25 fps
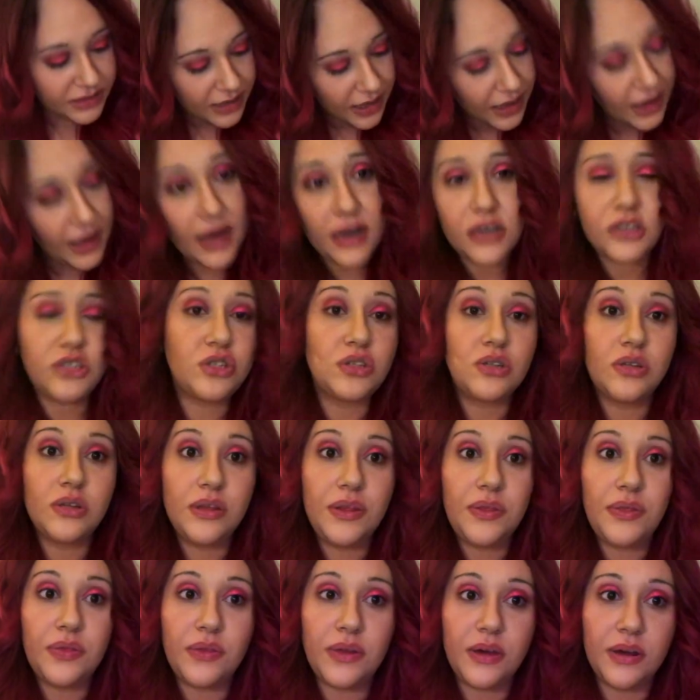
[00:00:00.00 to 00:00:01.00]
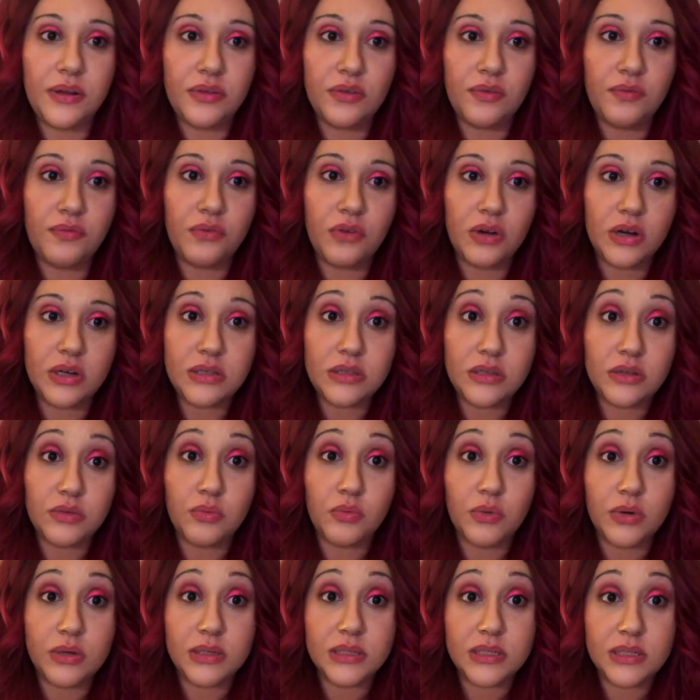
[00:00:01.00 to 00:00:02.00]
I actually think the frosted
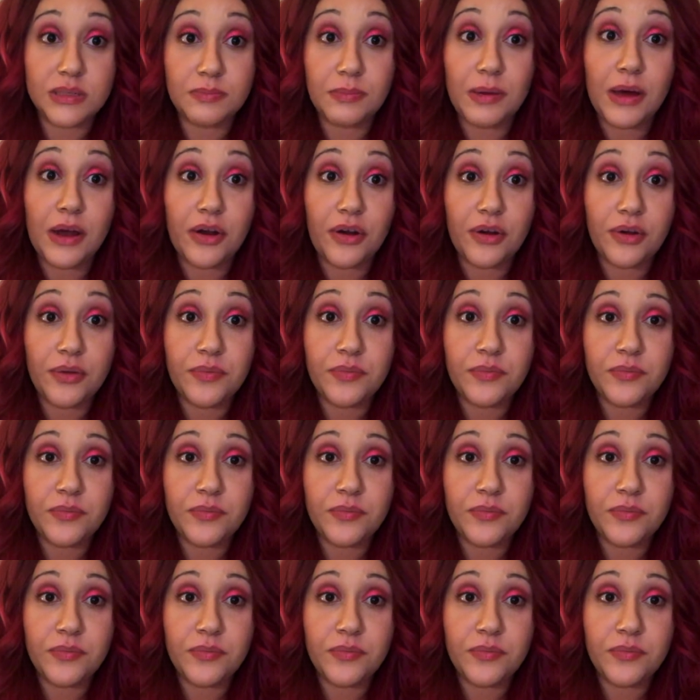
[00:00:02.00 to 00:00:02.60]
one is better.